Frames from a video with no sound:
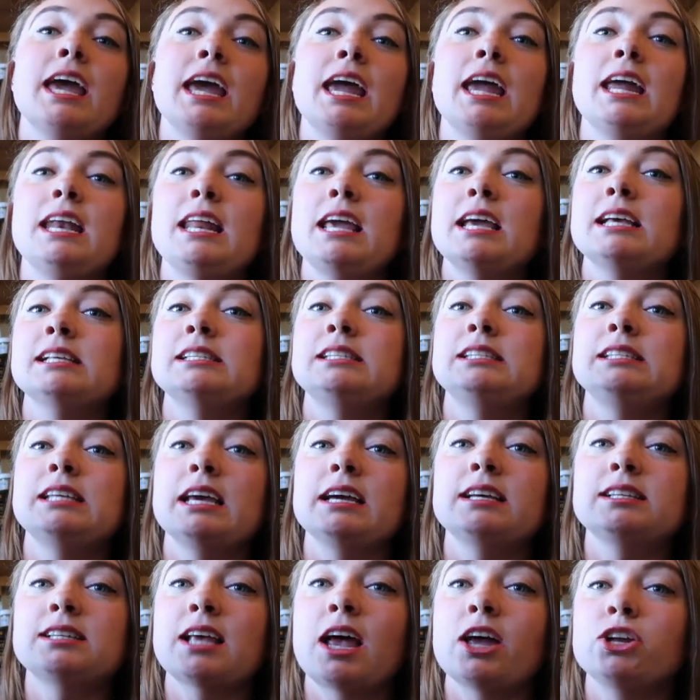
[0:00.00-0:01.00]
It is
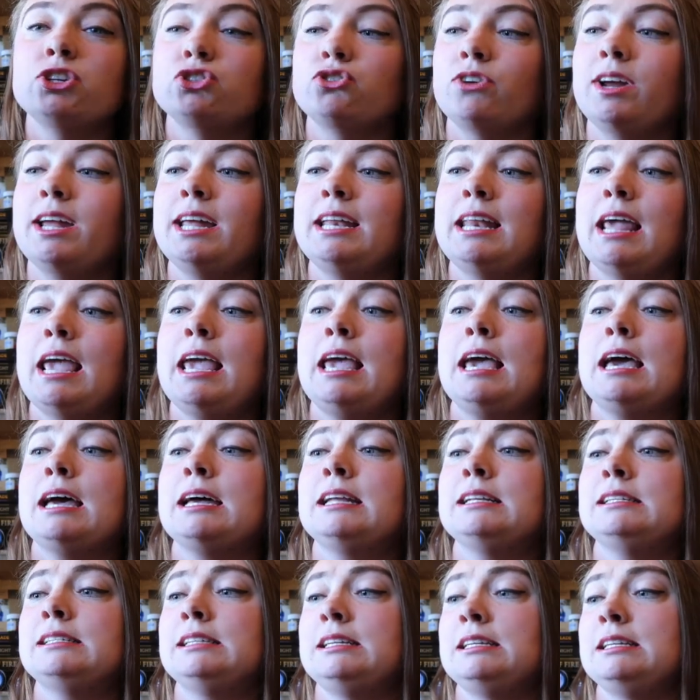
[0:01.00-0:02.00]

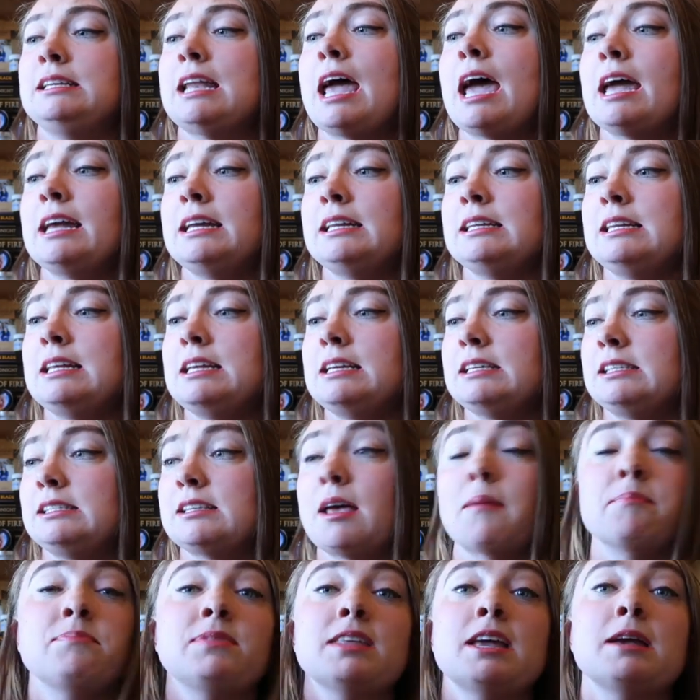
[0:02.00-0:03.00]
690
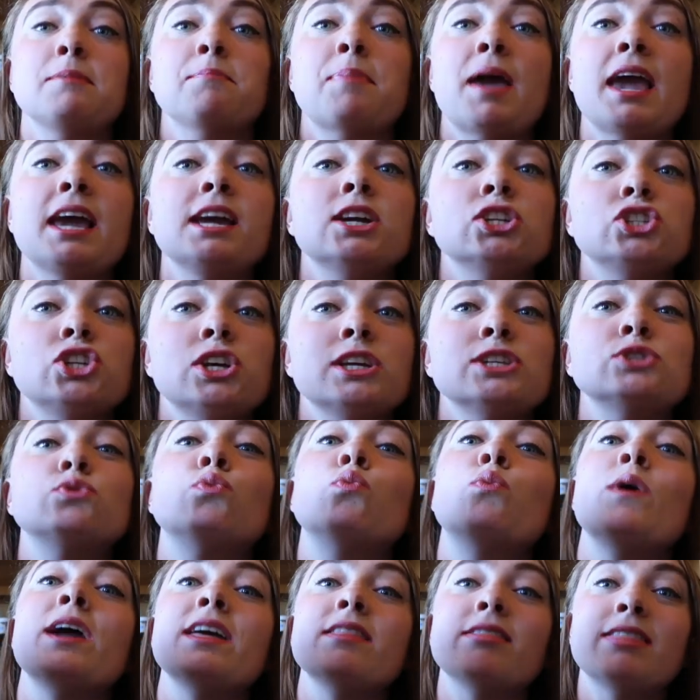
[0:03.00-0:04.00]
something pages
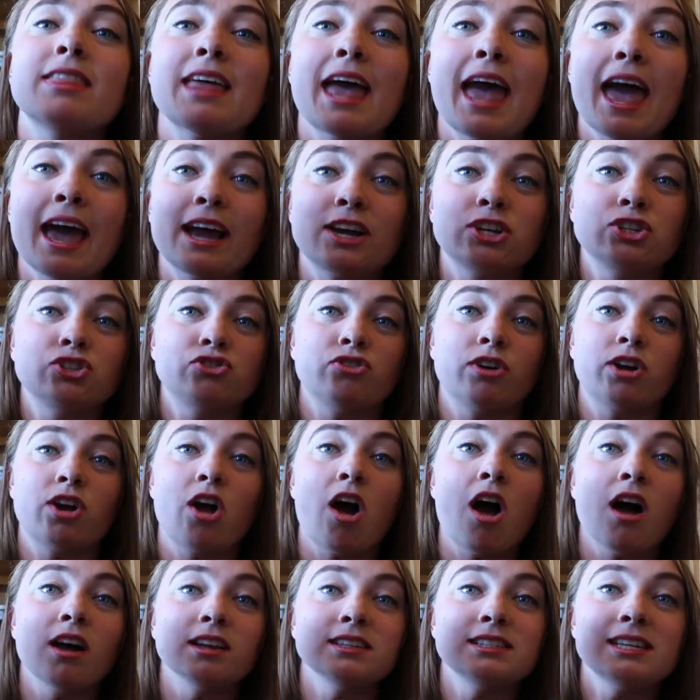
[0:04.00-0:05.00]
with the extra
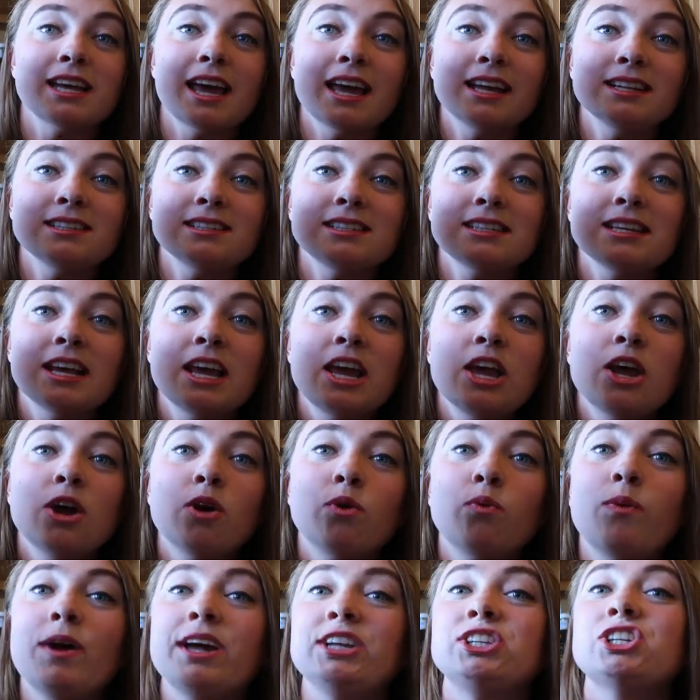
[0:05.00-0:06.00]
content,
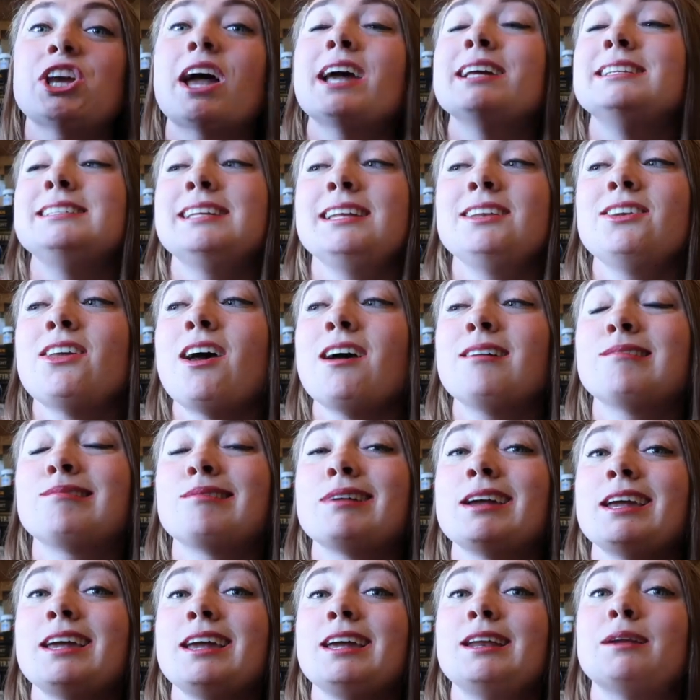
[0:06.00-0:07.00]
which I did not
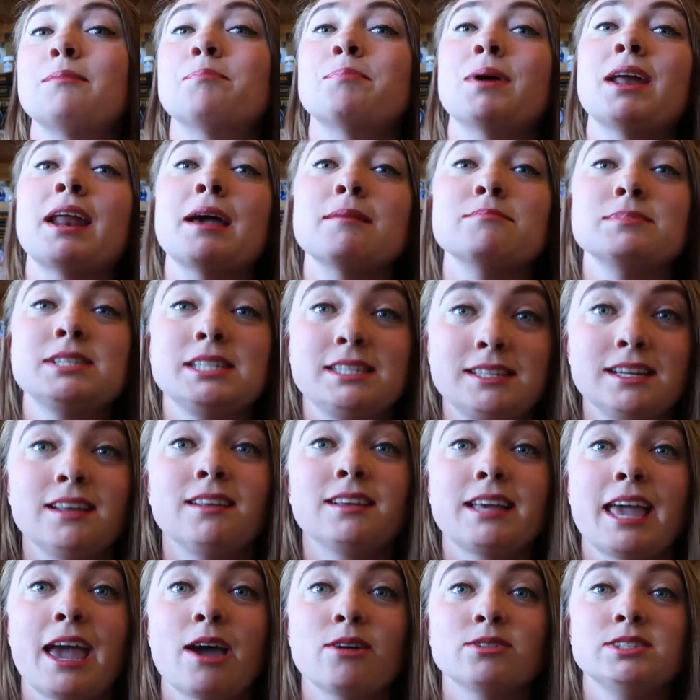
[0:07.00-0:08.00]
read, but I'm
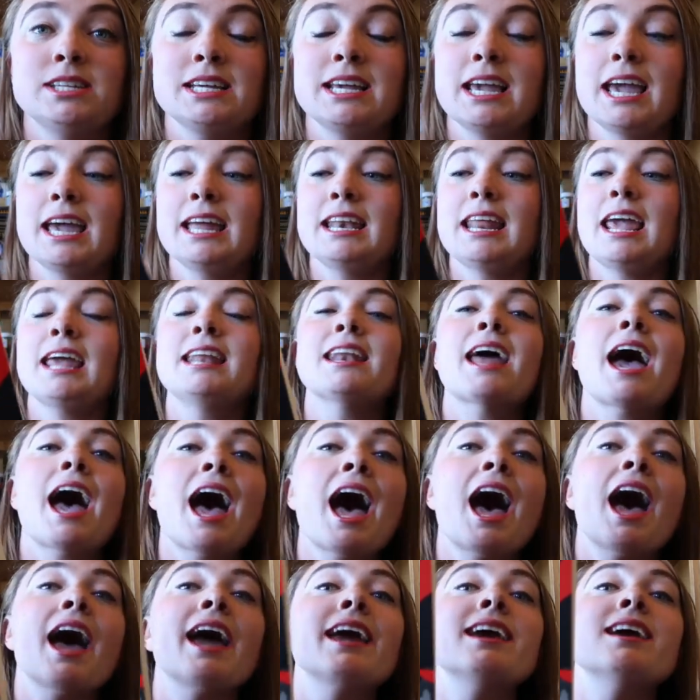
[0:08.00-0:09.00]
still counting it, and
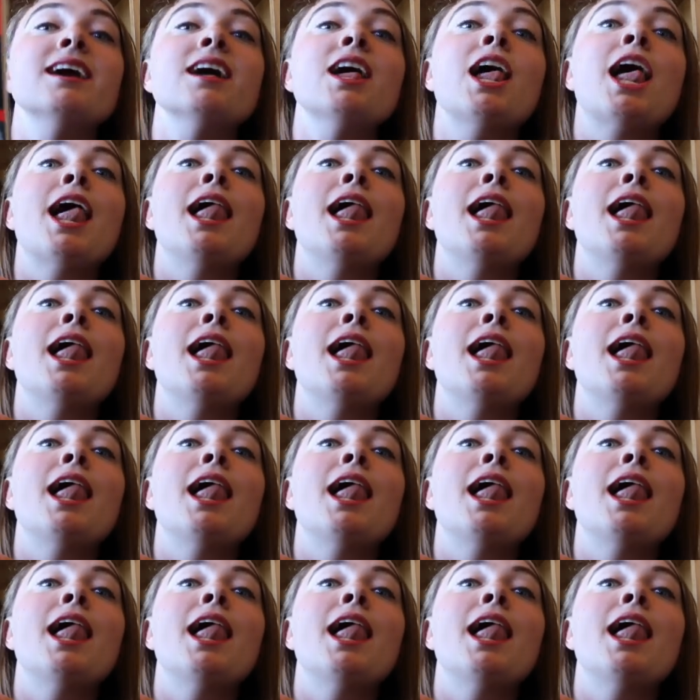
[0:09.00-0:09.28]
I